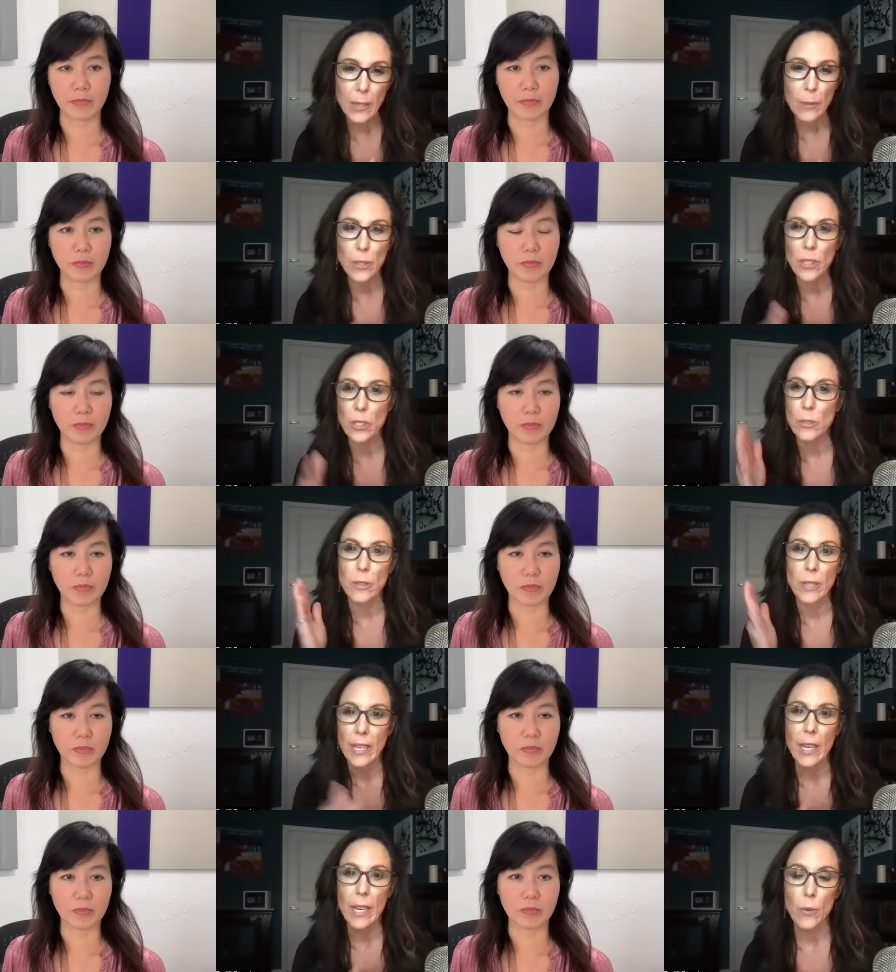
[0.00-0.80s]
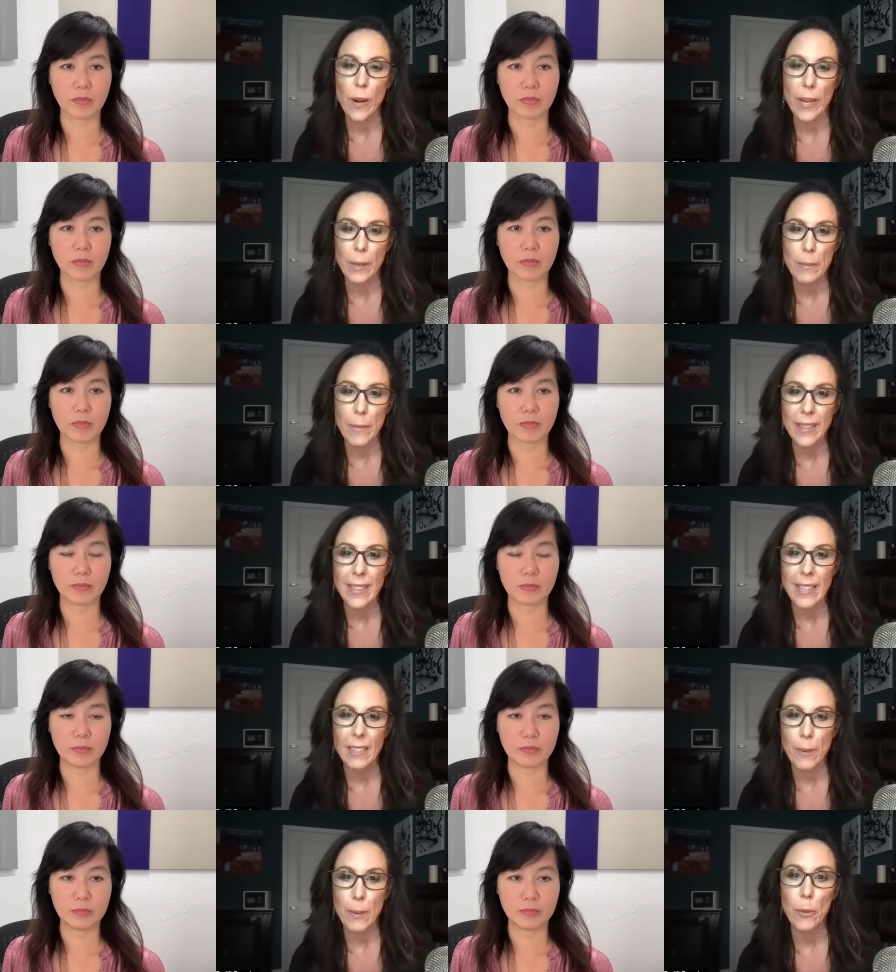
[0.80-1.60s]
Speaker 1: Or would you recommend
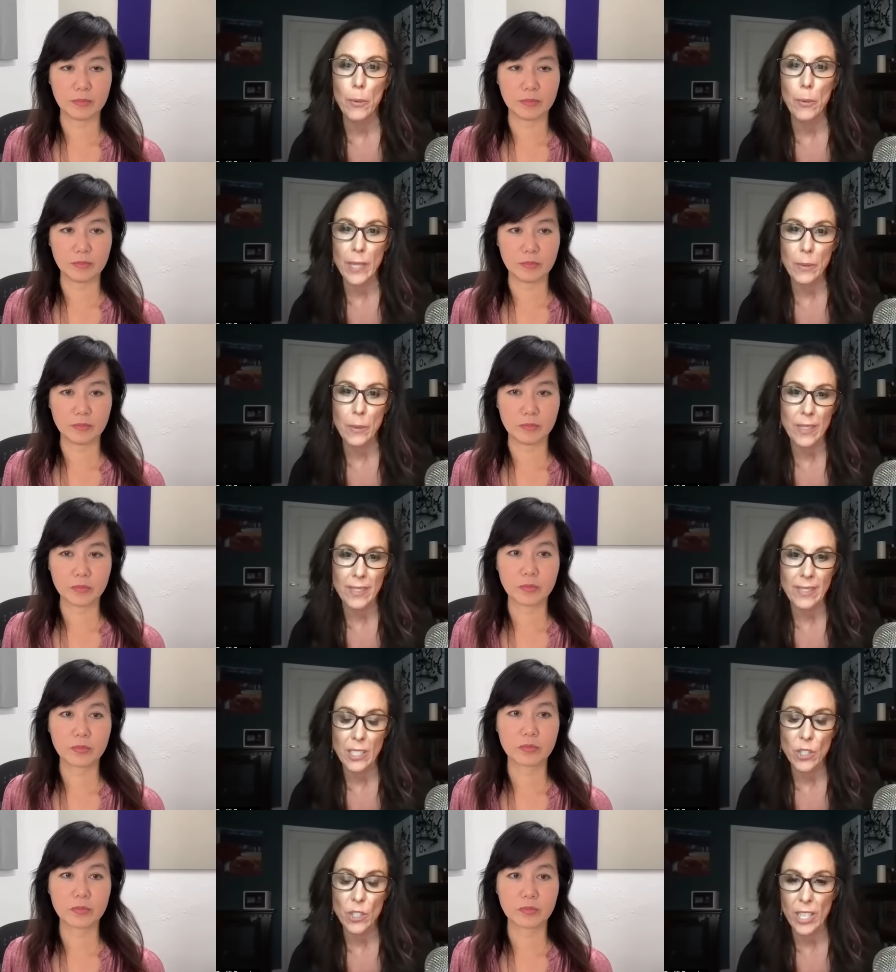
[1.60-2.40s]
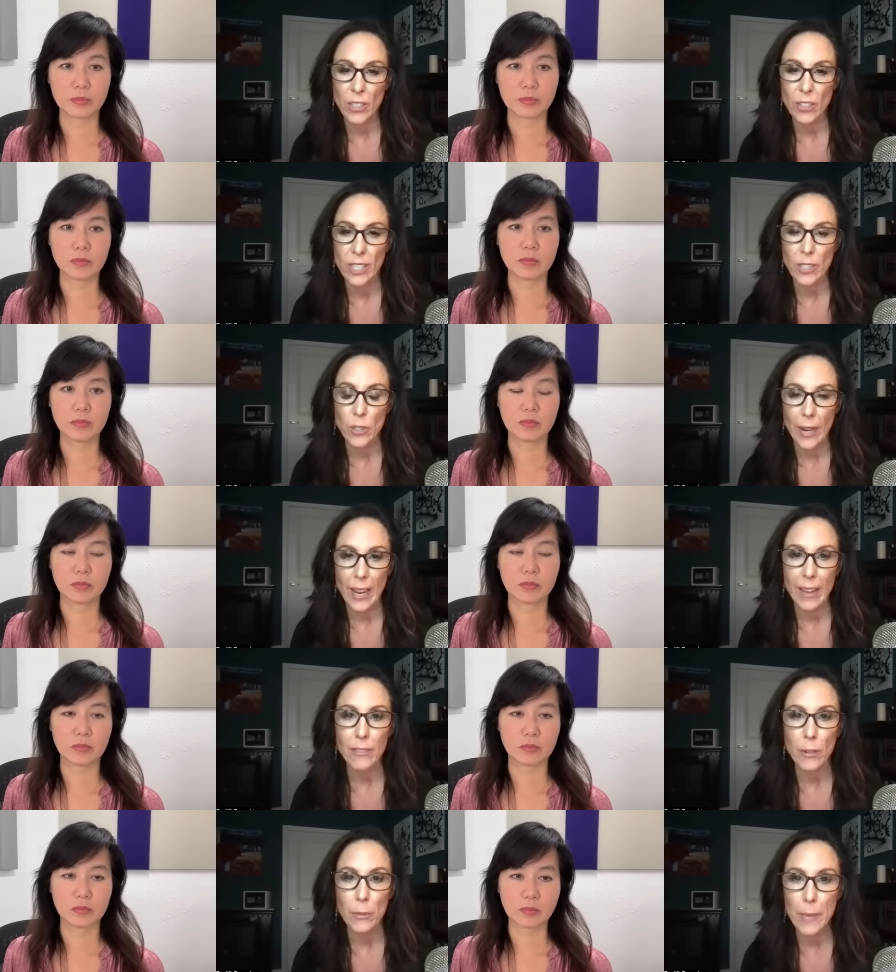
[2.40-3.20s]
that if people really want to see a change, they try
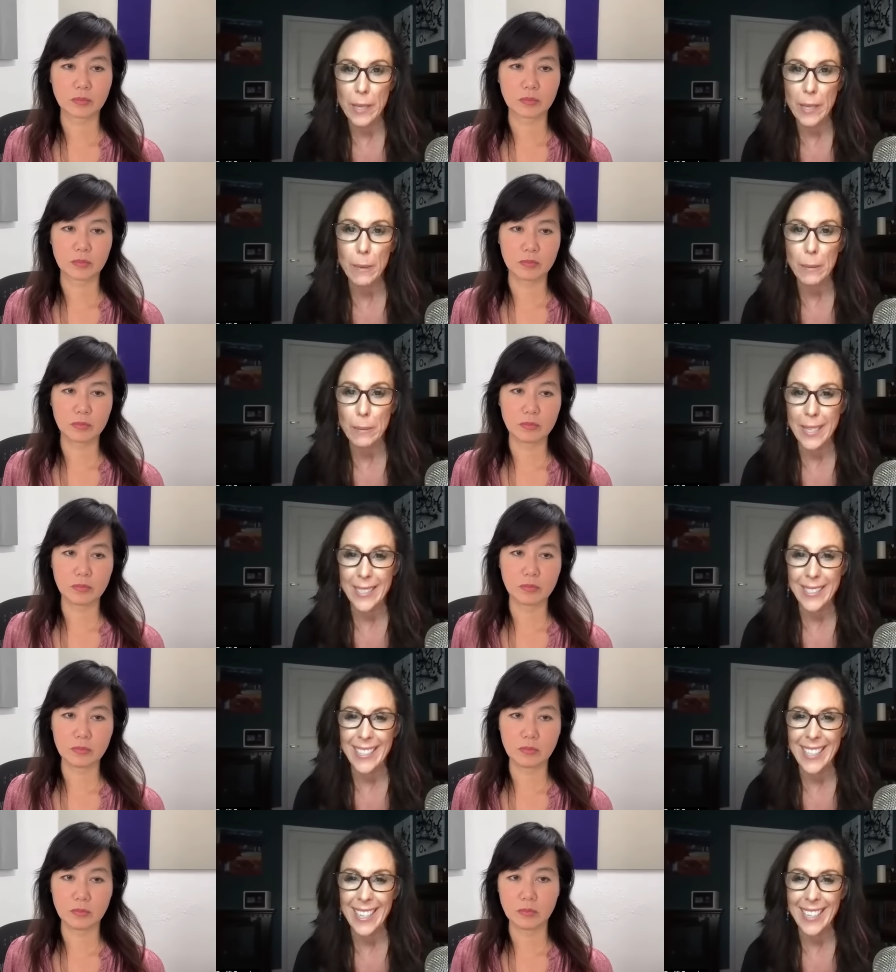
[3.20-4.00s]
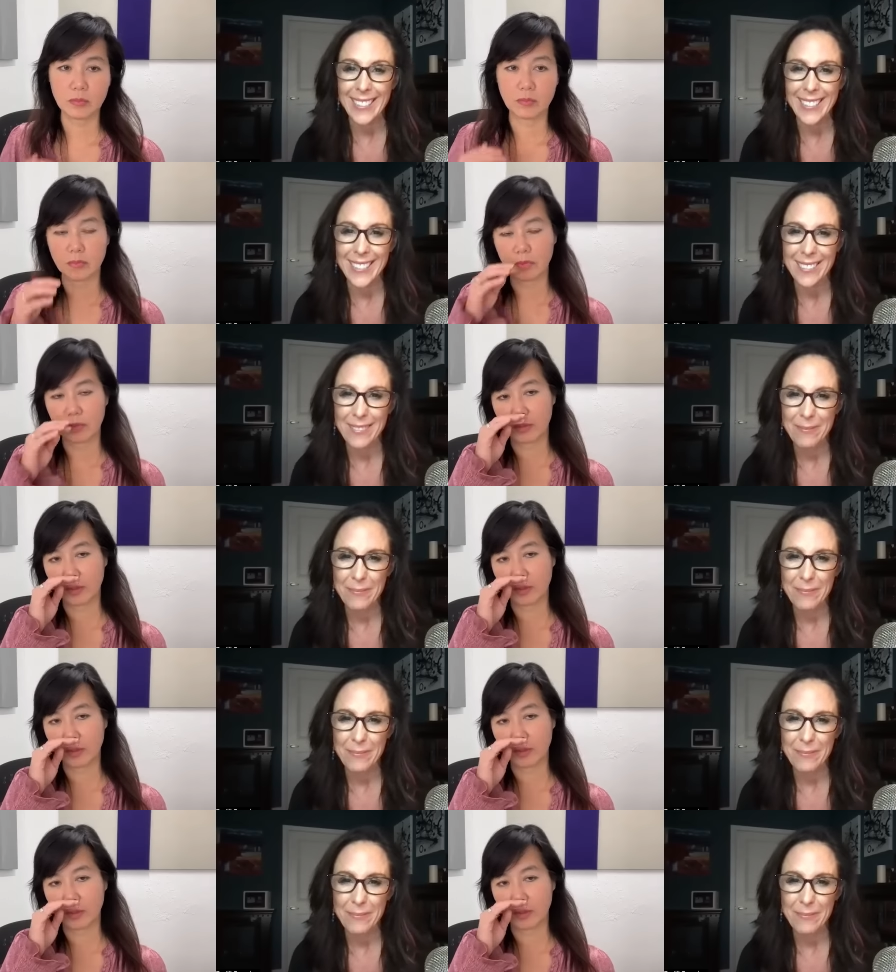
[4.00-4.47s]
it for minimum ninety days?